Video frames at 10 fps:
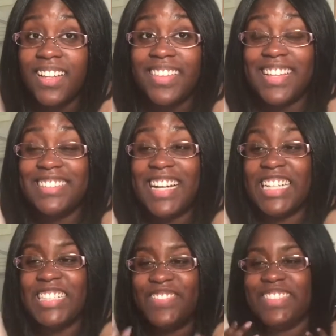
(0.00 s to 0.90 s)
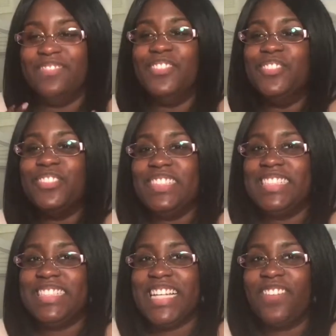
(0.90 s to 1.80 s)
Not trying to be rude or
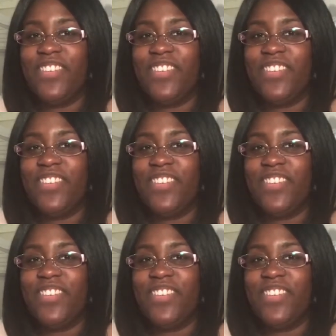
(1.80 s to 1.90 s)
anything,